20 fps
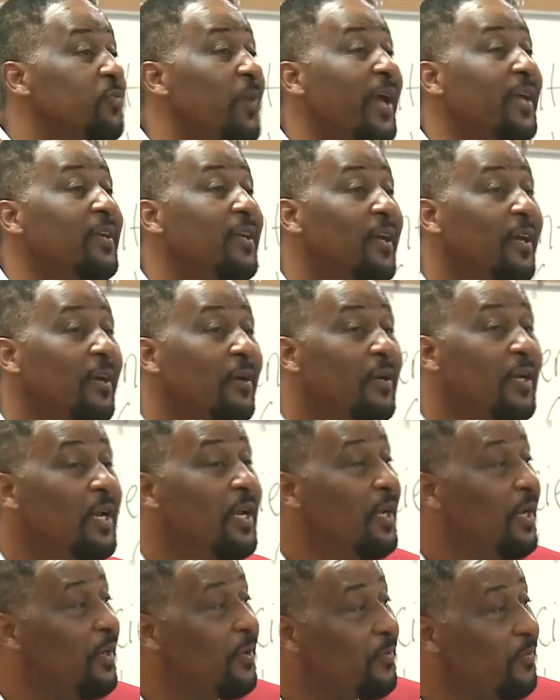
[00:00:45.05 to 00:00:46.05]
you know,
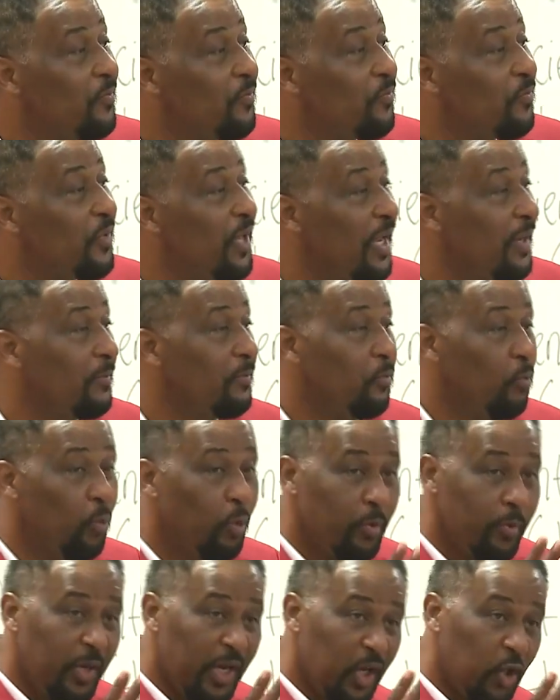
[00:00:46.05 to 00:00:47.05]
improvise and
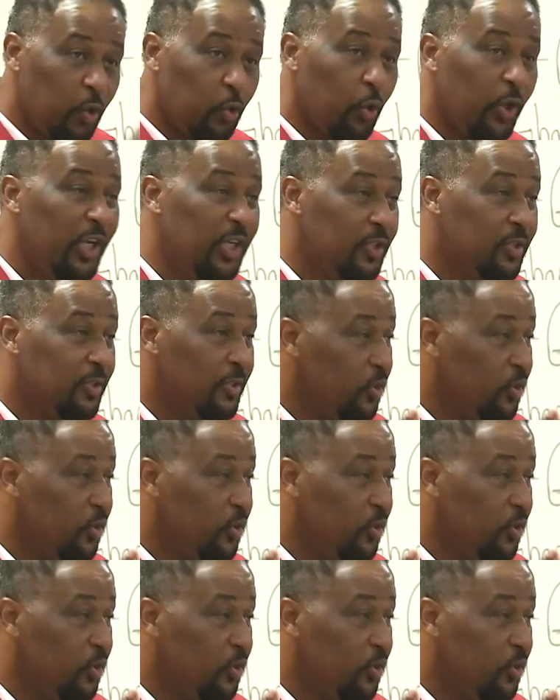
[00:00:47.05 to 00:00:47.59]
to give back to their